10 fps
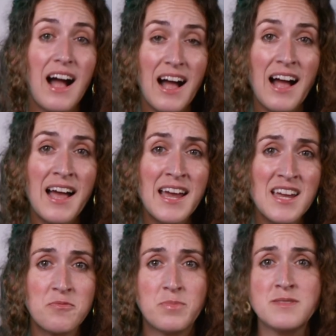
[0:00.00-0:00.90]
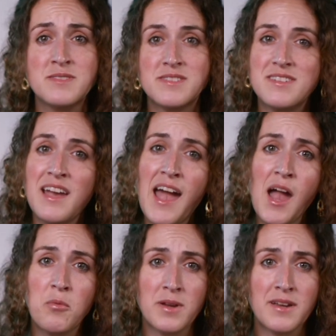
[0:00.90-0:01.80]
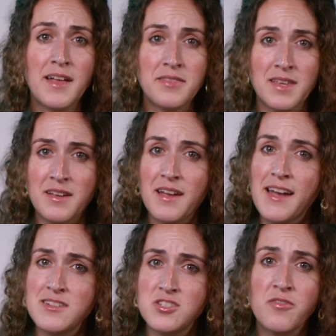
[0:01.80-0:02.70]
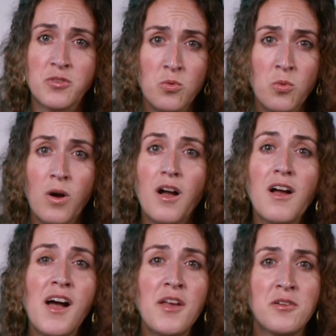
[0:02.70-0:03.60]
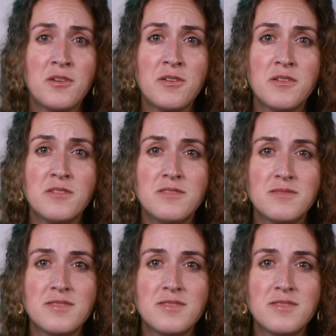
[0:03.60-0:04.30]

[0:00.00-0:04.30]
I've been staring at the edge of the water.